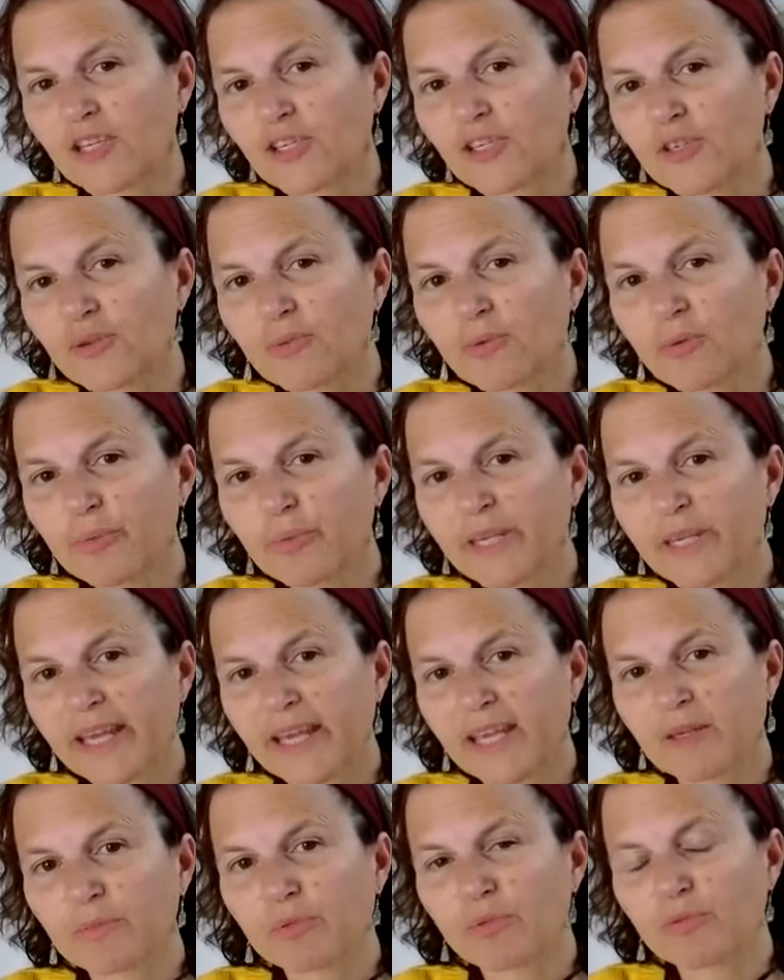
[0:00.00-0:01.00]
you will be
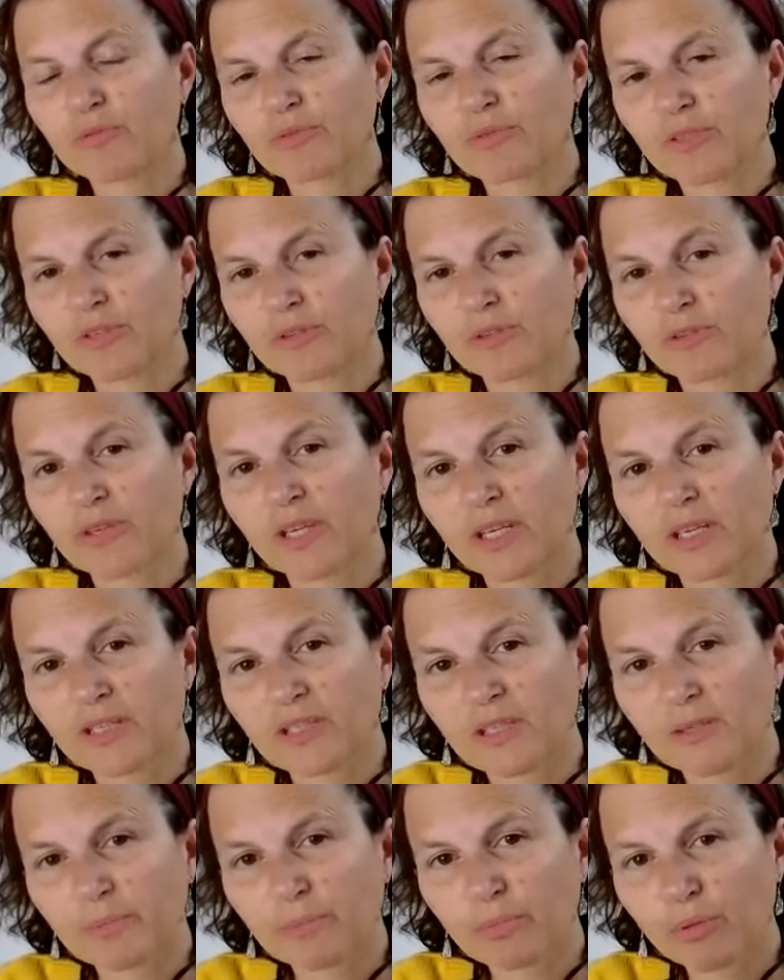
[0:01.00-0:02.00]
able to
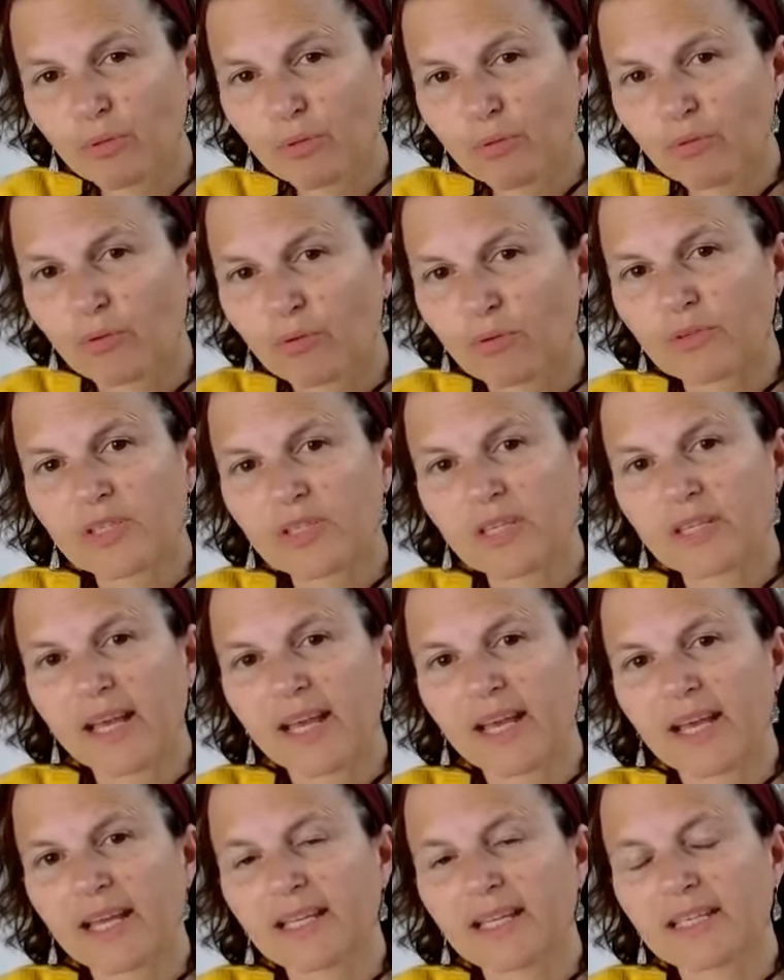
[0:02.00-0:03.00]
support
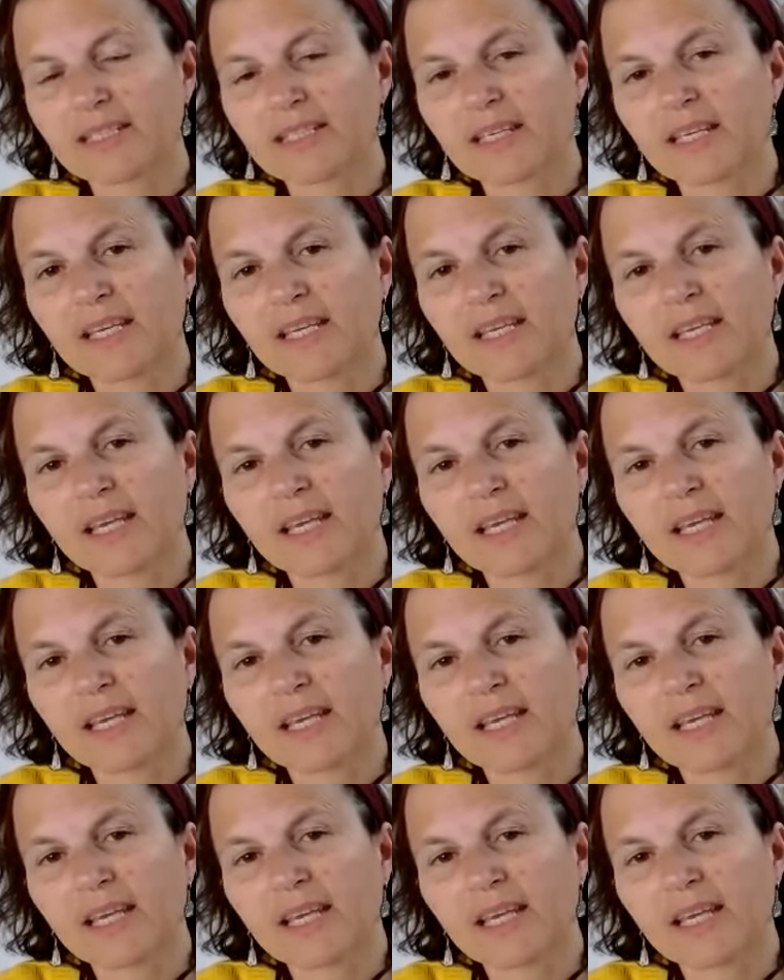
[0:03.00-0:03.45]
and